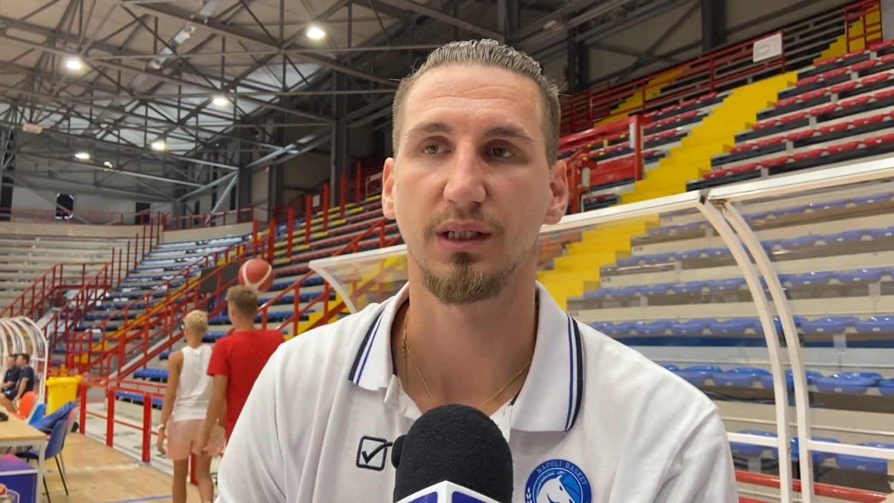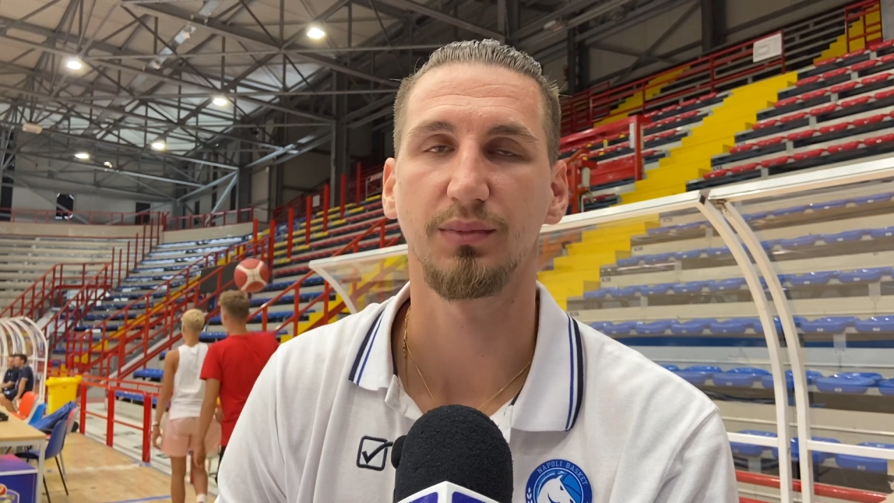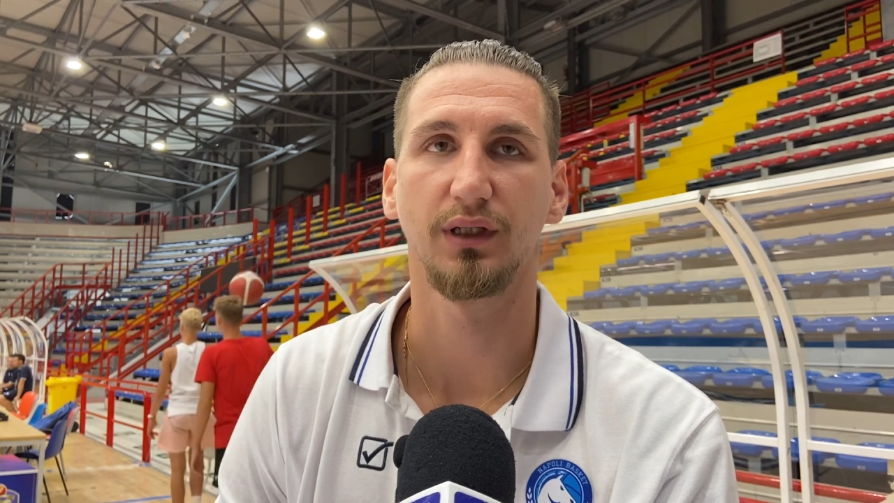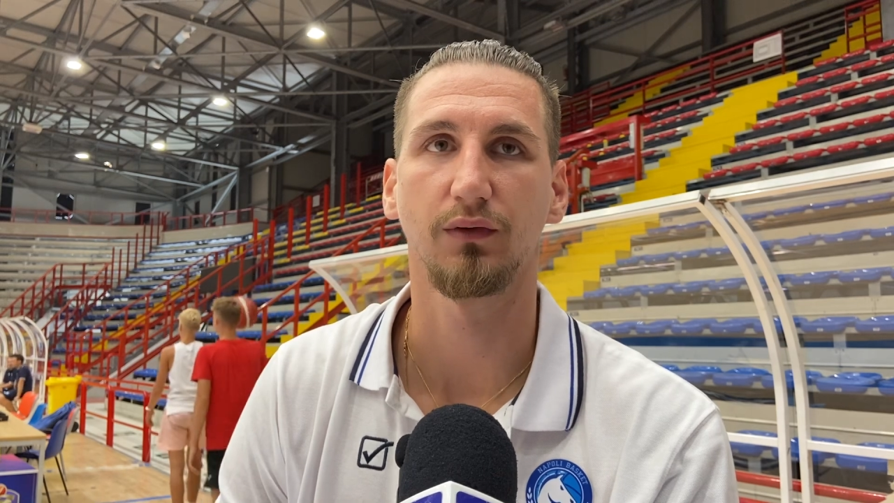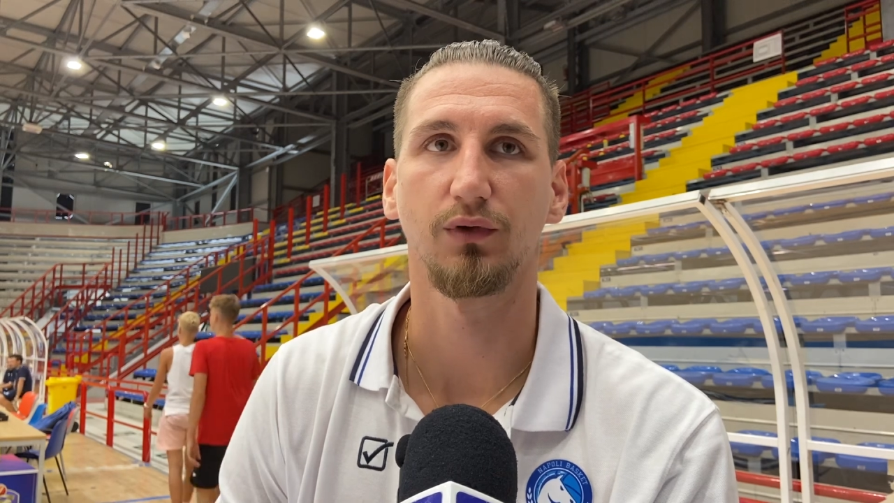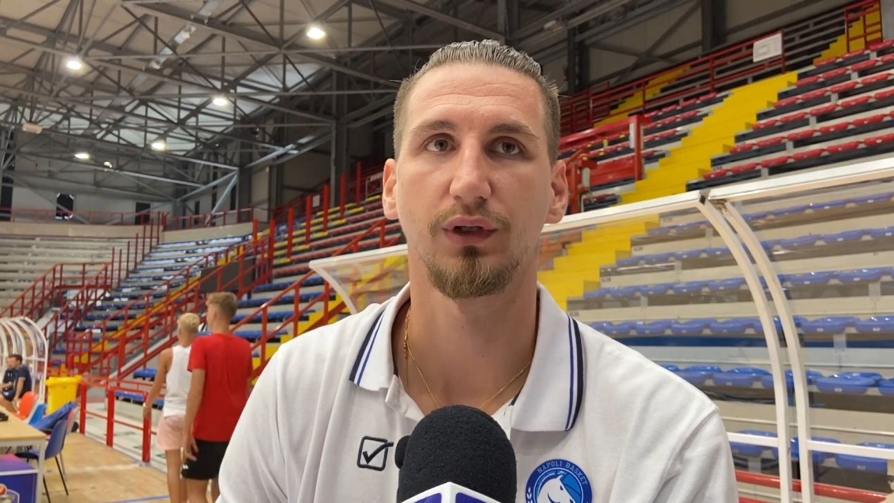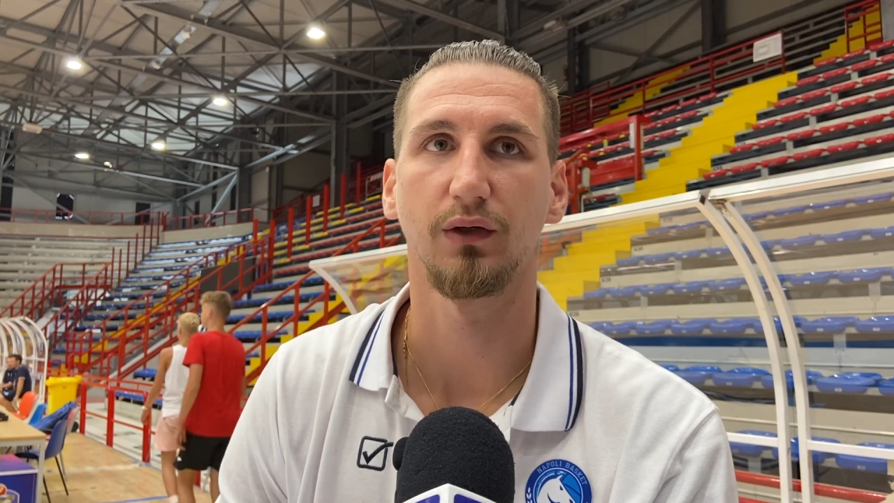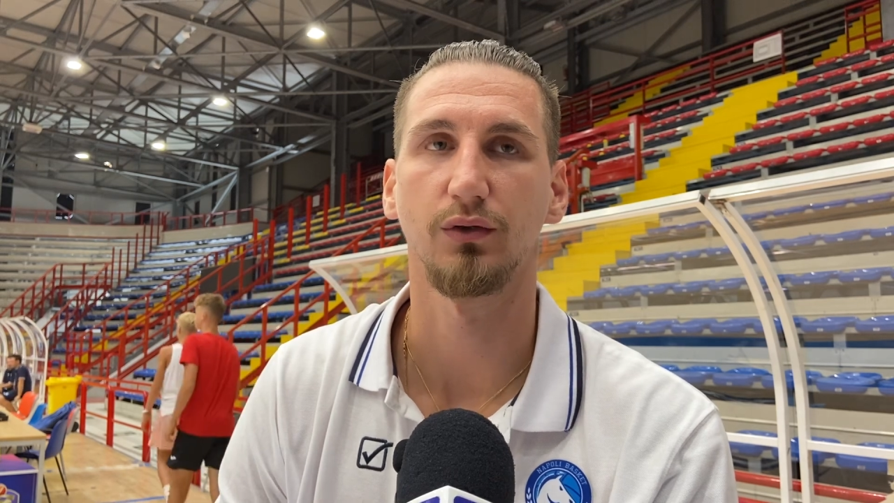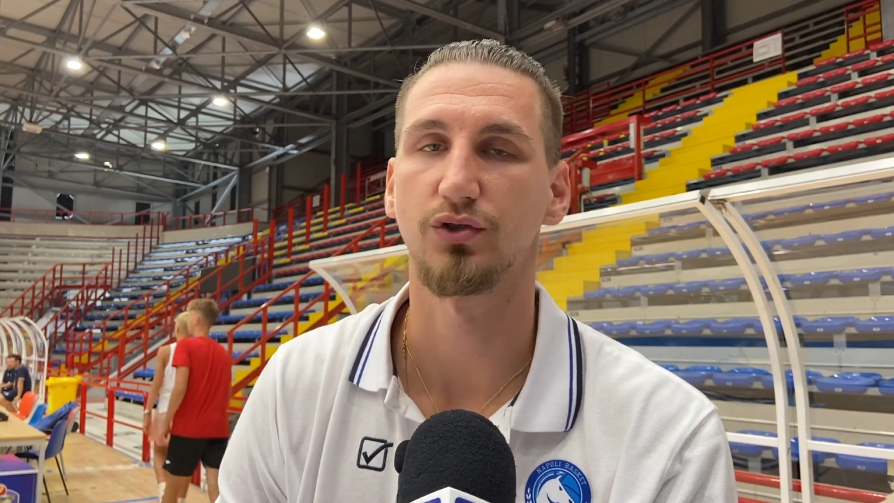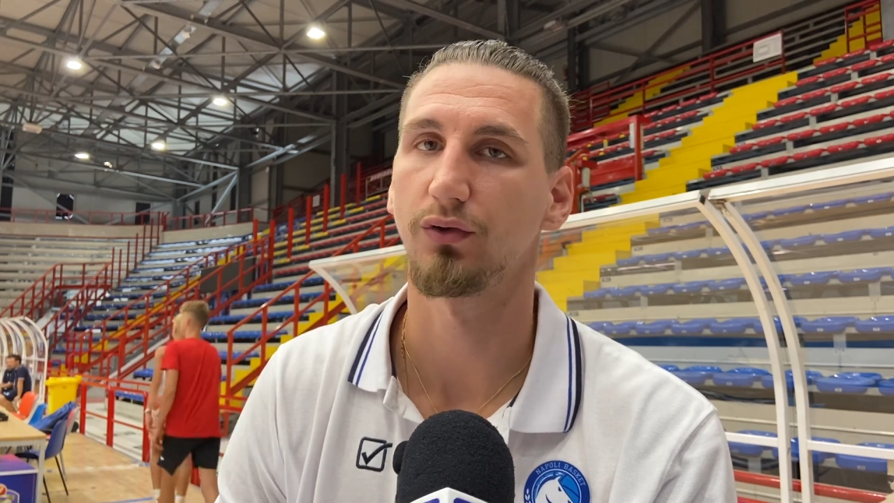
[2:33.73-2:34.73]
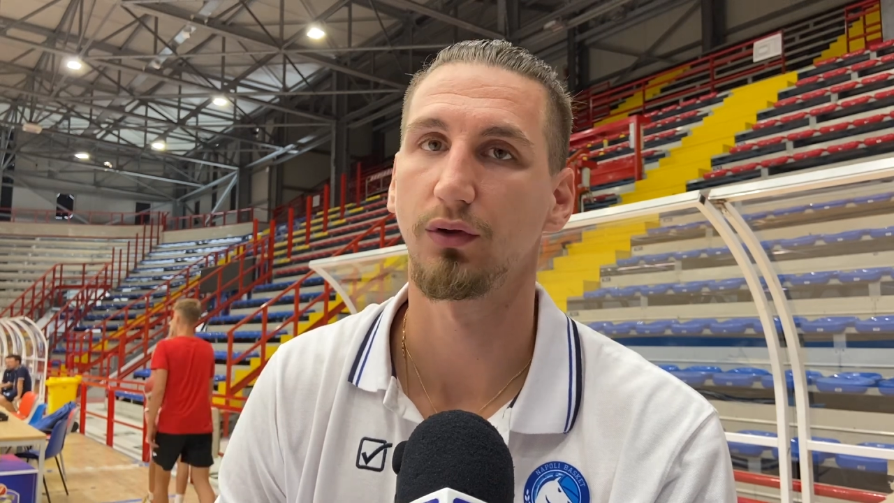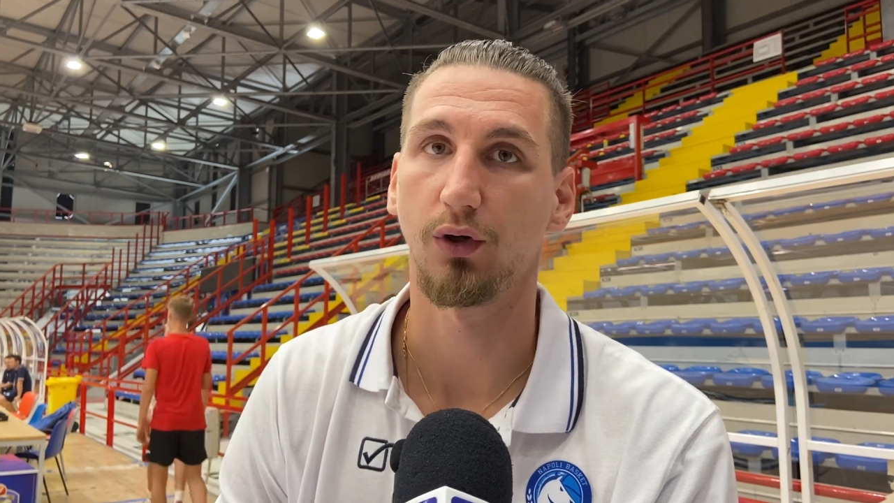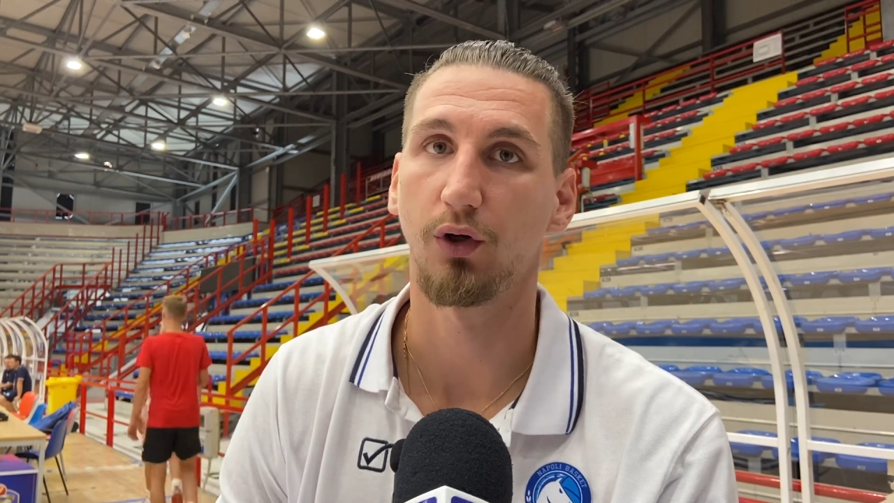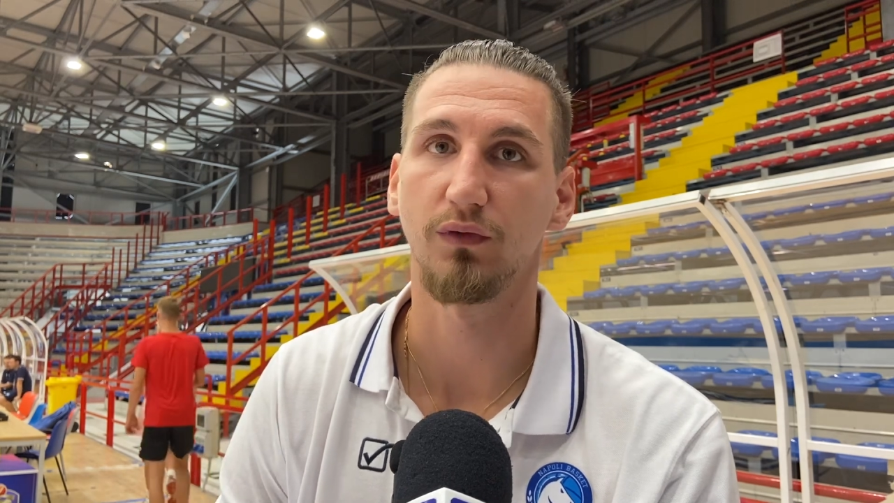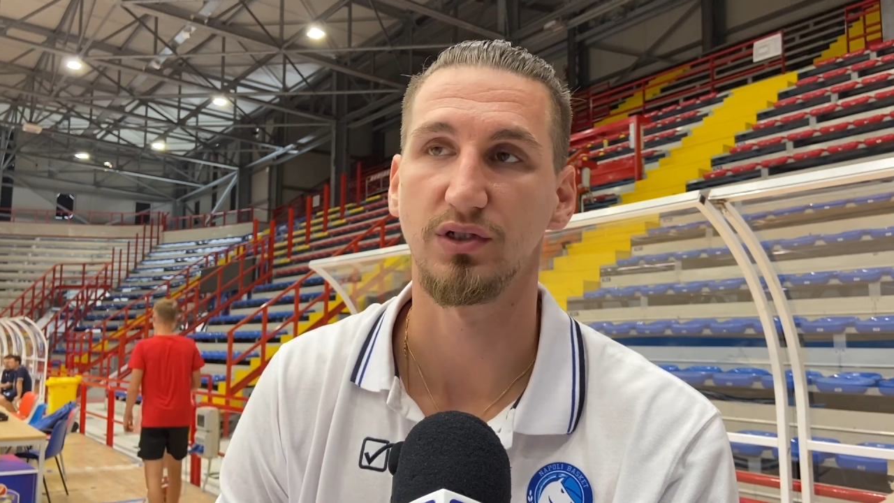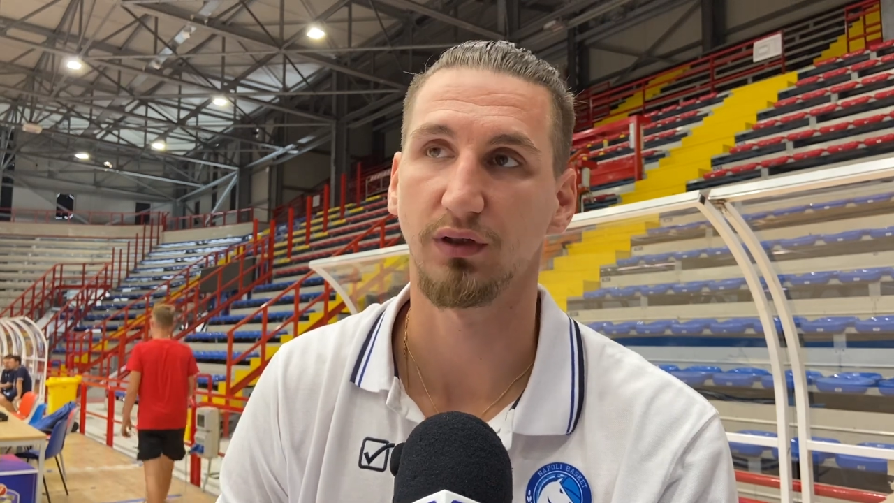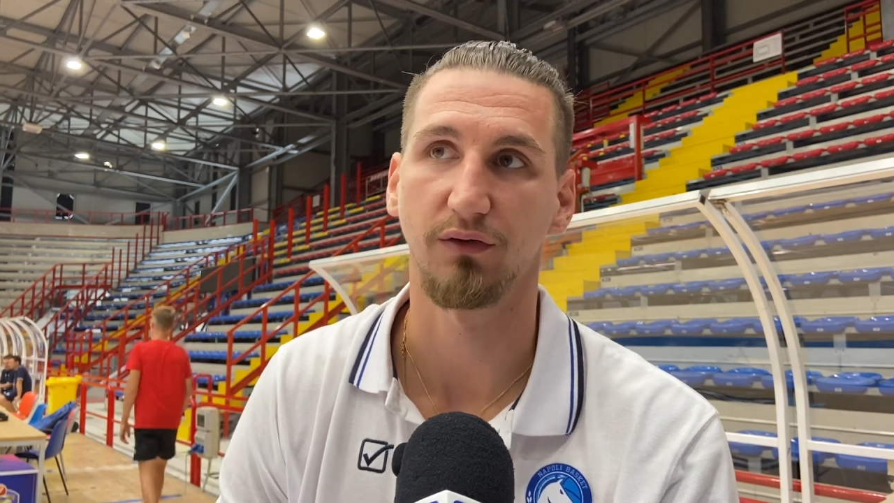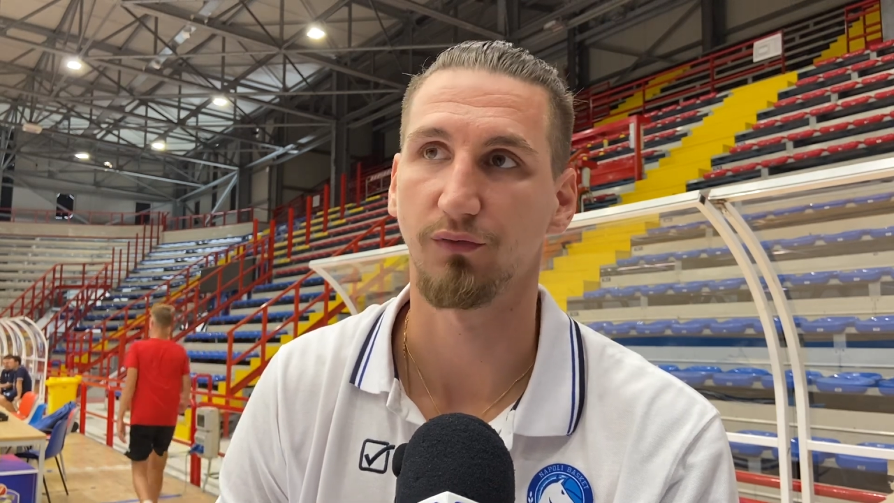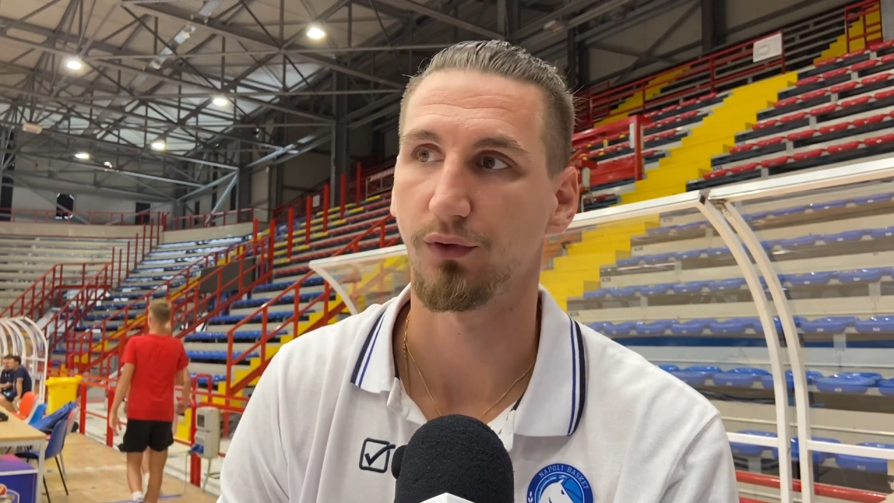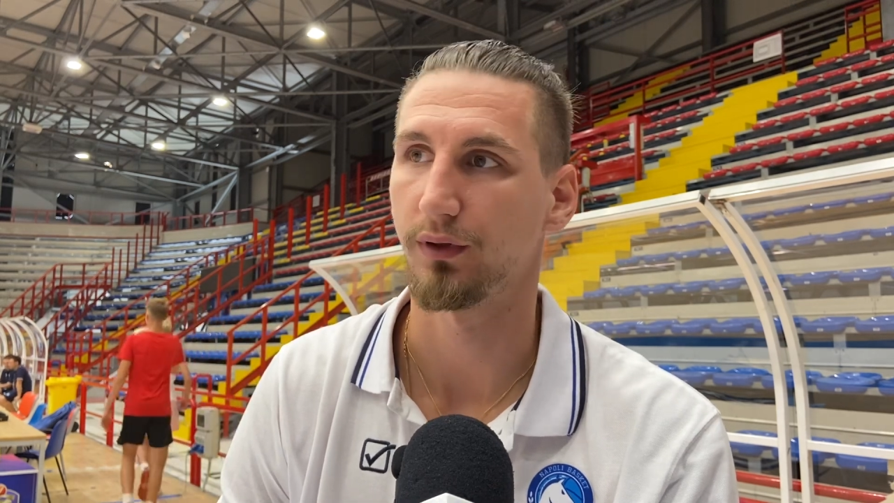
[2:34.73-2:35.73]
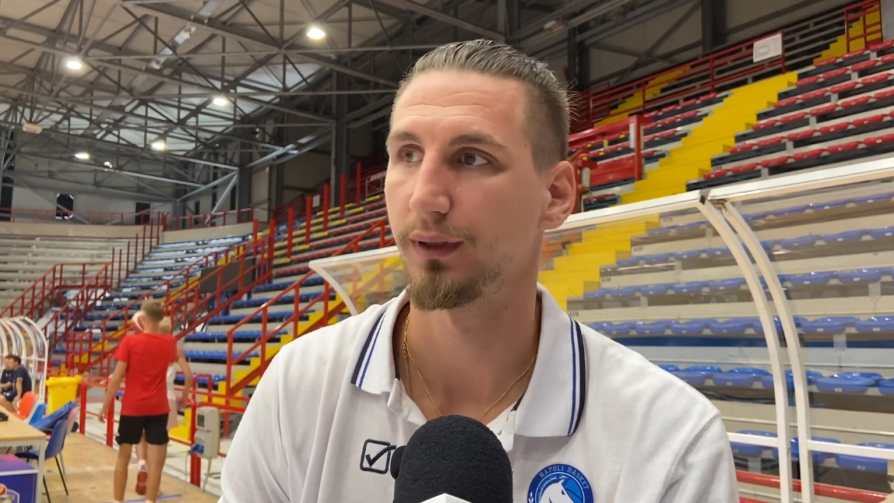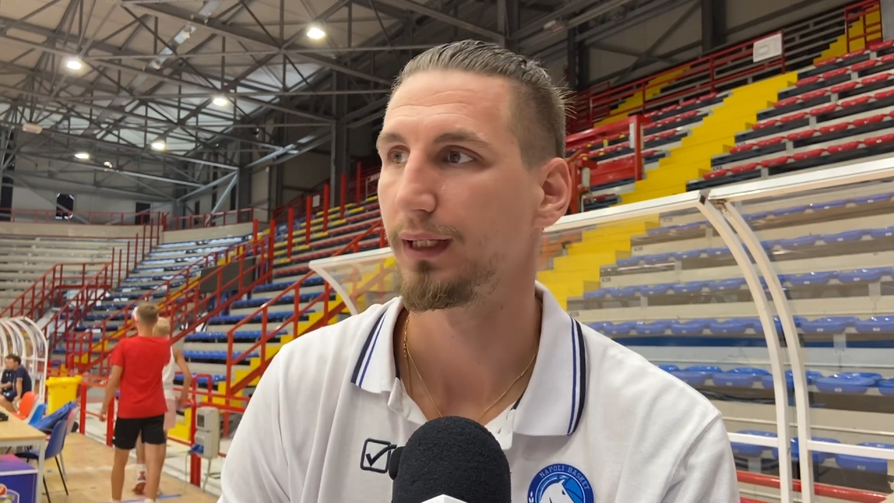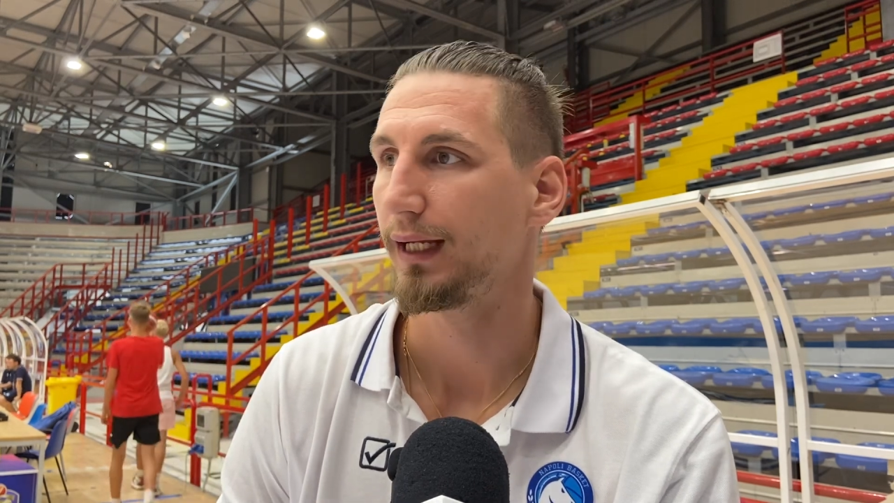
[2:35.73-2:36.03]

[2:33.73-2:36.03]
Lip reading: something what I was always looking for.